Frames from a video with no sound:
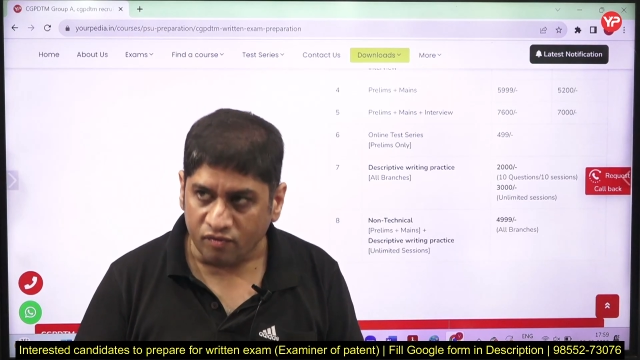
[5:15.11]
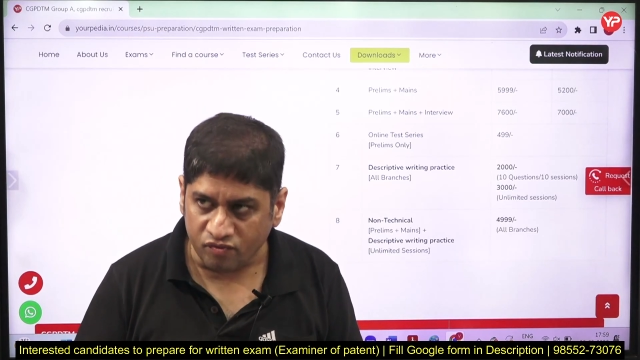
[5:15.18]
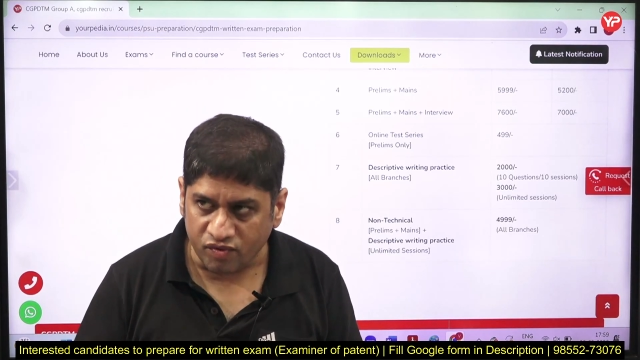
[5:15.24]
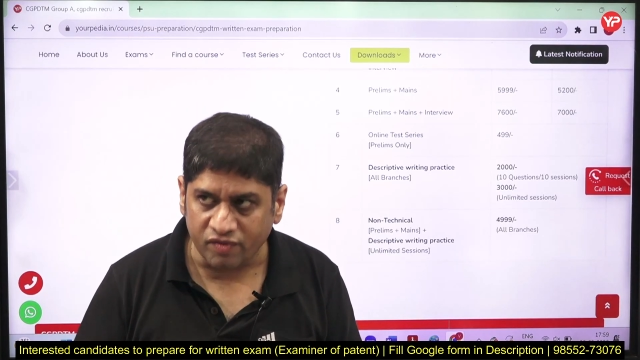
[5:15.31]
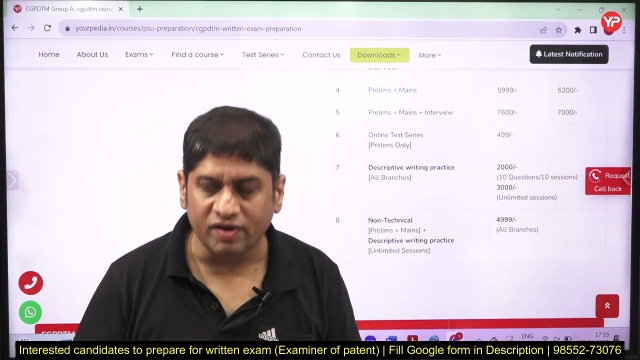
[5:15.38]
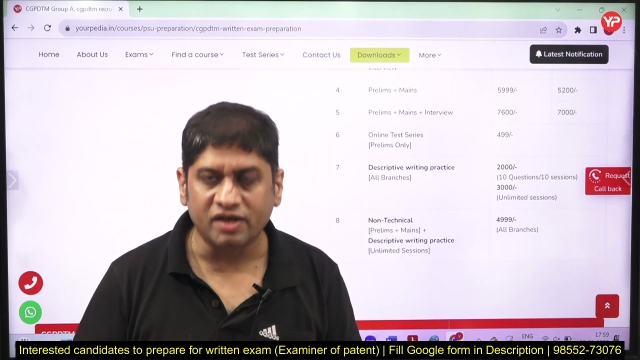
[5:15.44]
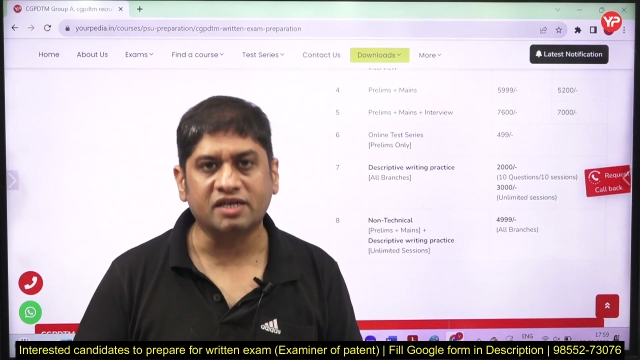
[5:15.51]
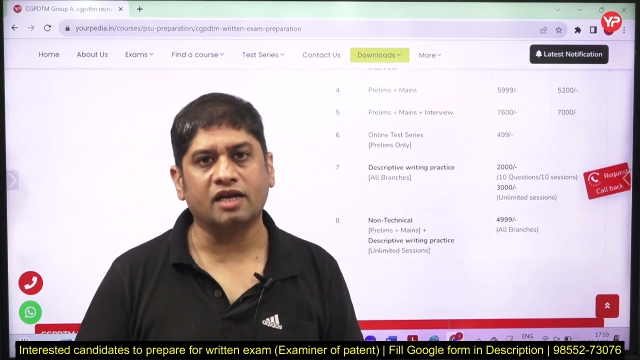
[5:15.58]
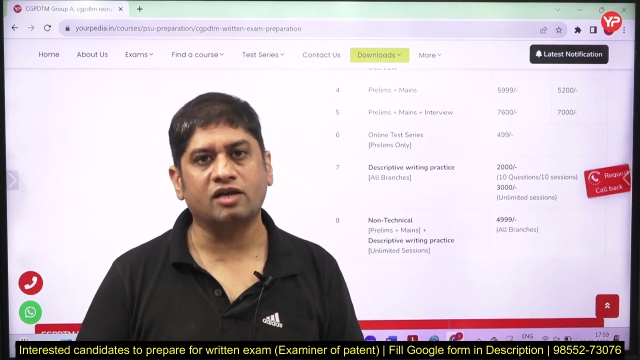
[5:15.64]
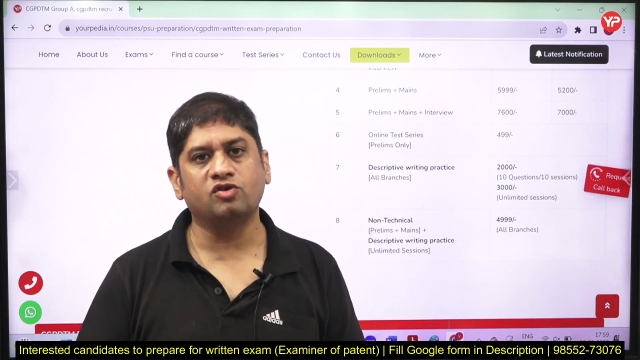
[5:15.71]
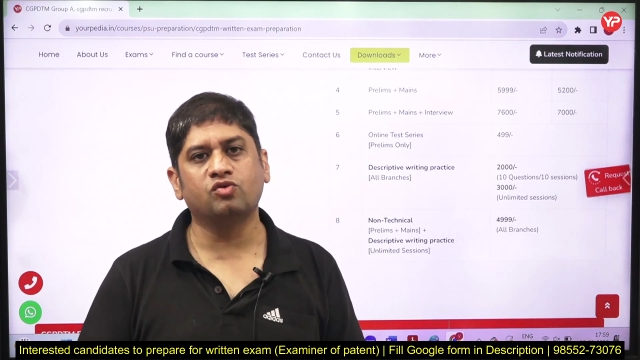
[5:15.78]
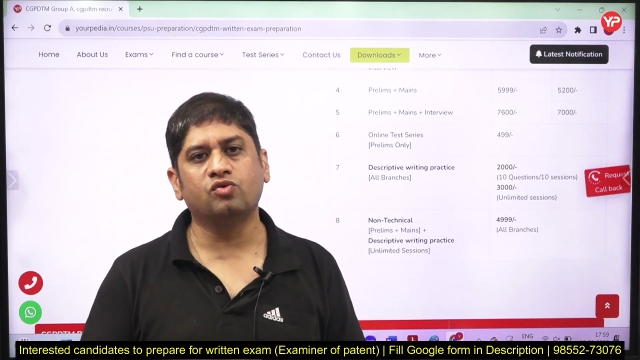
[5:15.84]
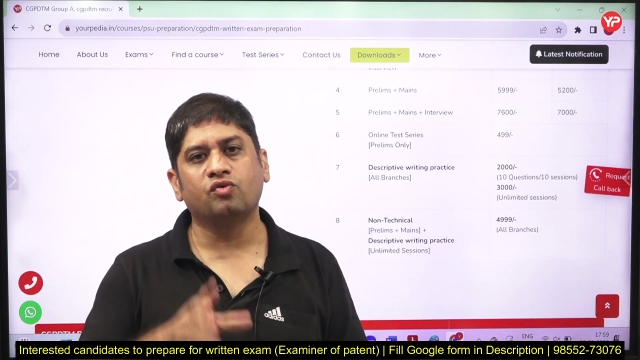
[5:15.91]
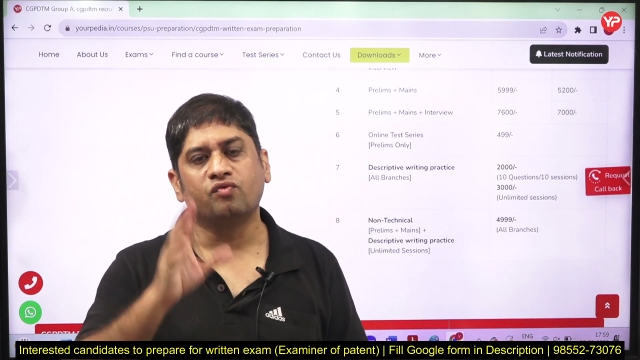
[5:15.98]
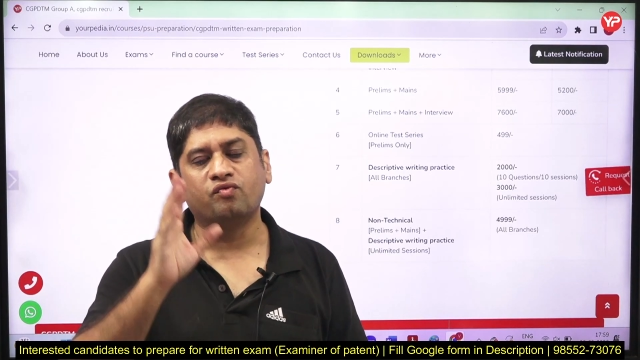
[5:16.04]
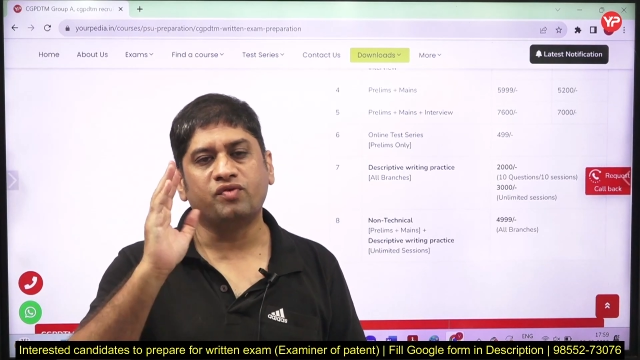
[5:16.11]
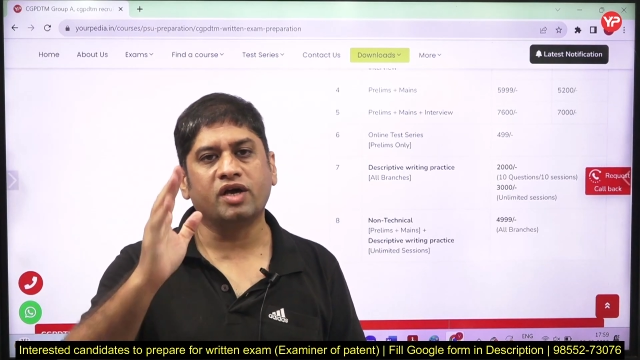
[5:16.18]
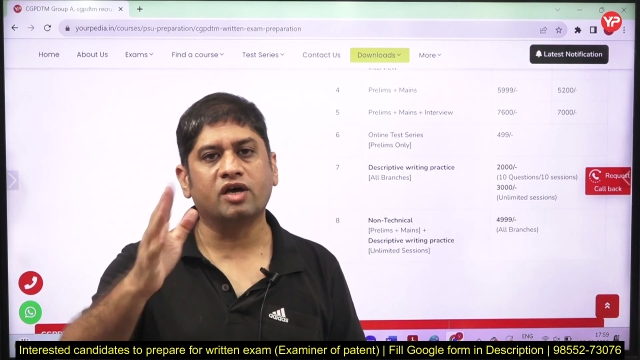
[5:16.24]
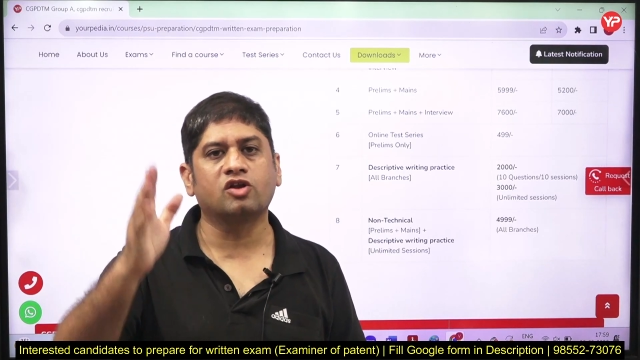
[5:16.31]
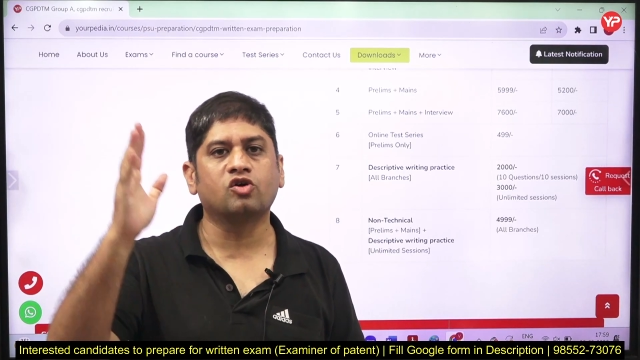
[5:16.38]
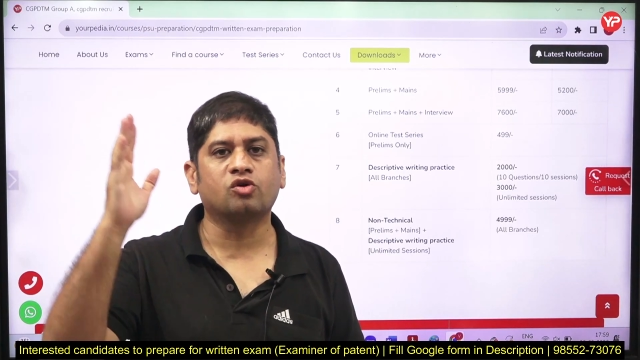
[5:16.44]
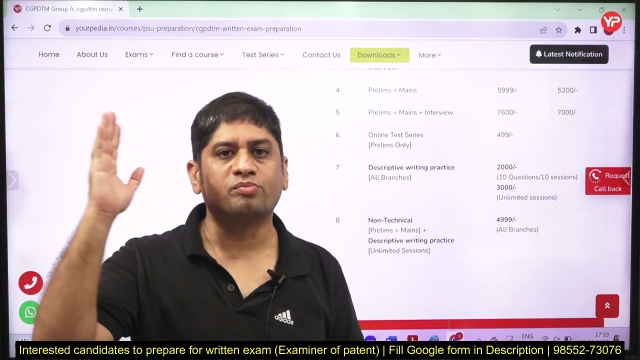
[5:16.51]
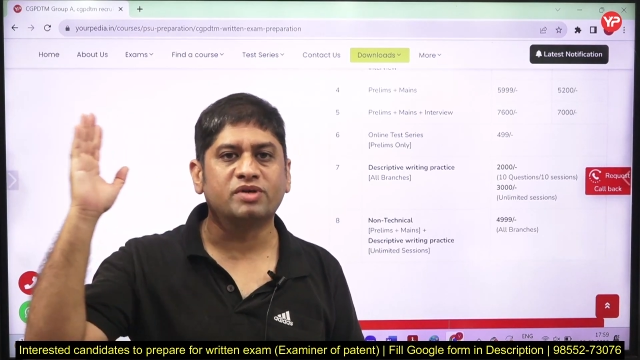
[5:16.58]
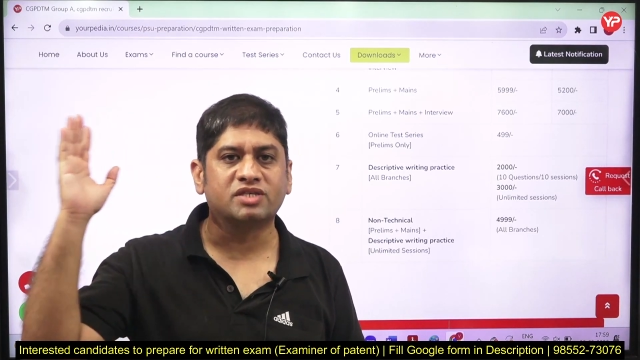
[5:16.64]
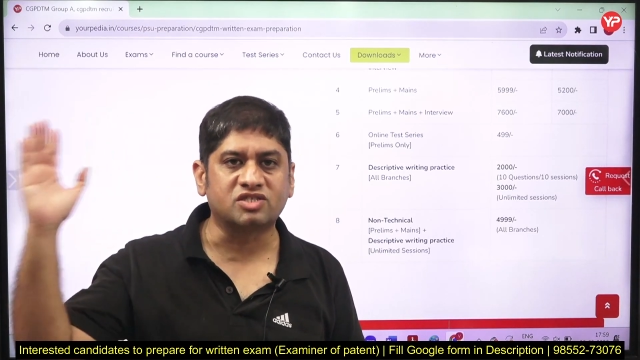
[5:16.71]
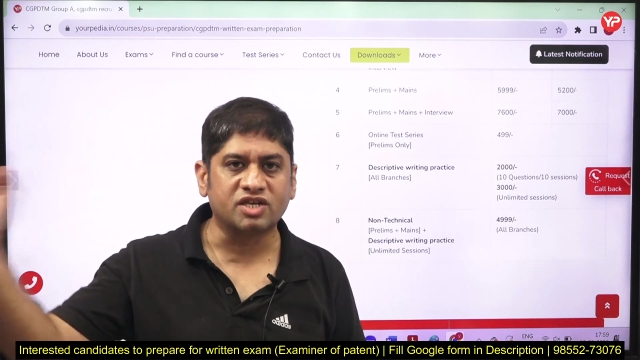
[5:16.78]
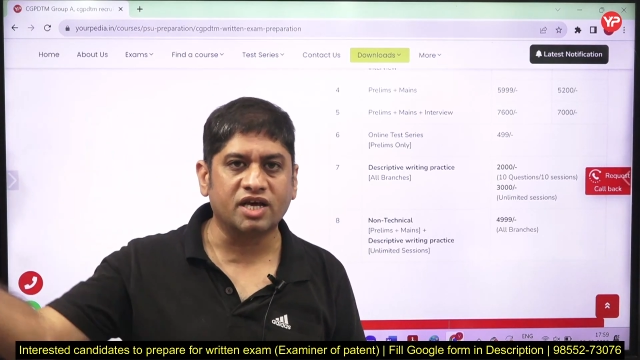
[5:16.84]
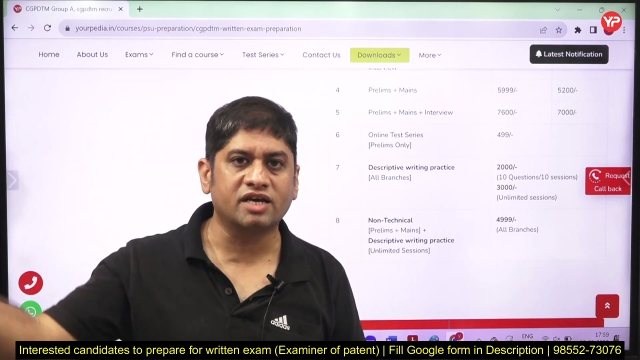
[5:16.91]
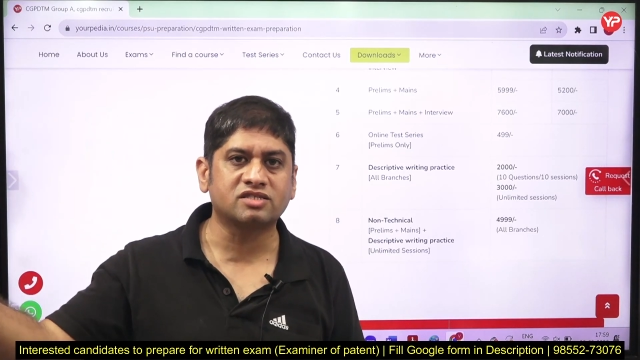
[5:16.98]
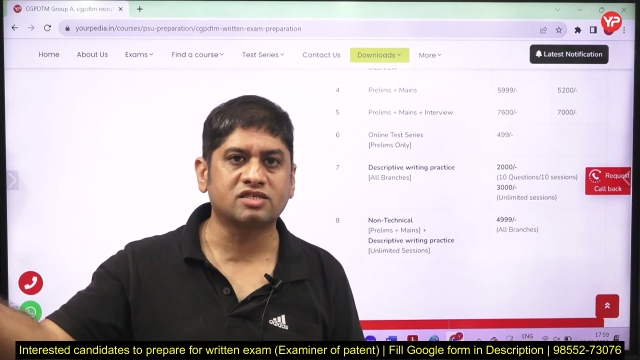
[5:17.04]
We will tell you where your
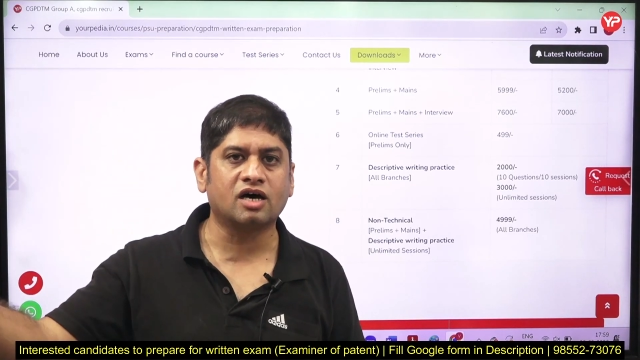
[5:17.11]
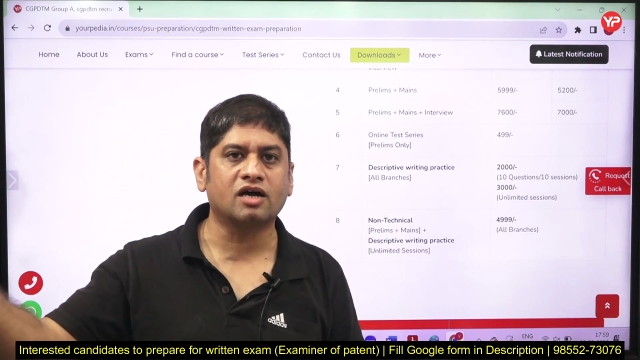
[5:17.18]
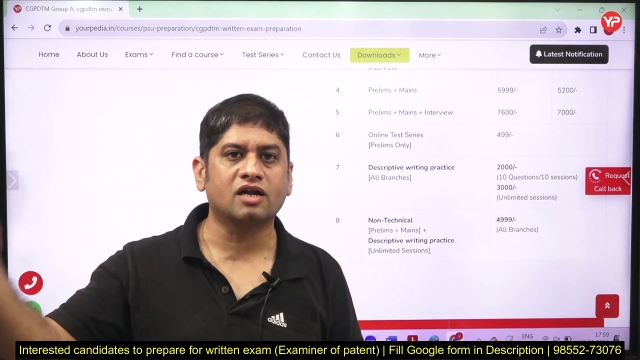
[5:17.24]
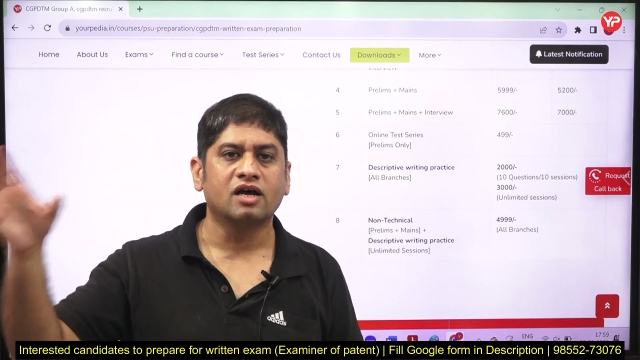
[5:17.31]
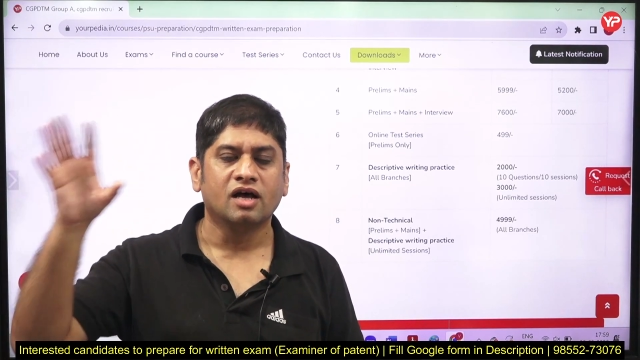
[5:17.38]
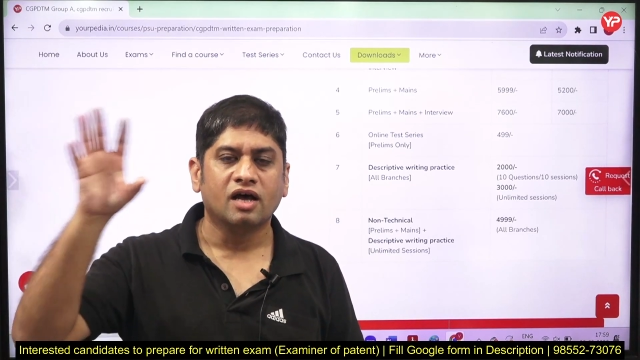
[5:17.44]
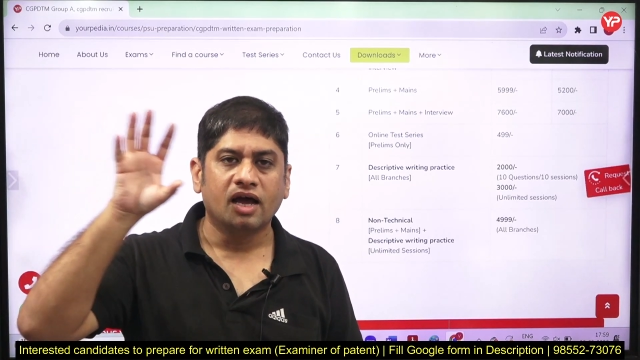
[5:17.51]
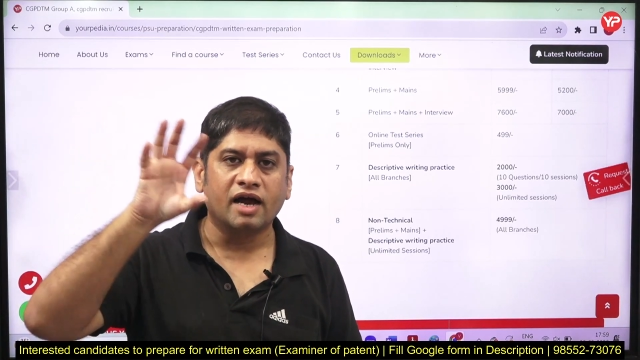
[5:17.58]
mistakes are